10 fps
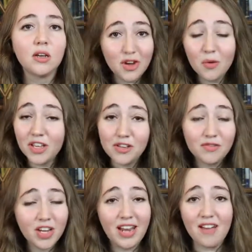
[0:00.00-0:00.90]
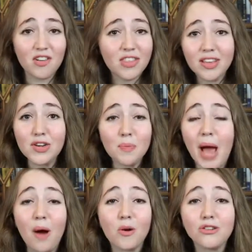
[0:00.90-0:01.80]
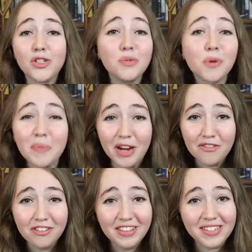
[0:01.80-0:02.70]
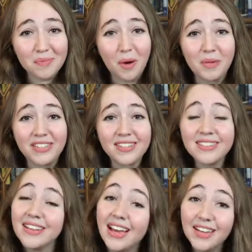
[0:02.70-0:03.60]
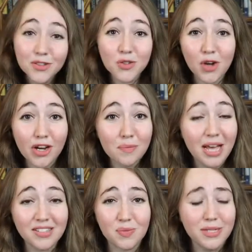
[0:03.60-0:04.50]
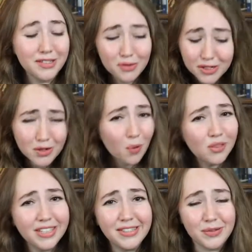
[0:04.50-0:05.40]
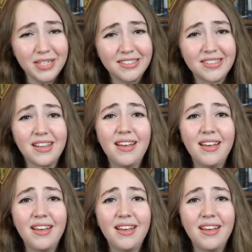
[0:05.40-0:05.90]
know that you've done everything in your power to prepare for this moment and just try your best because you can totally do it.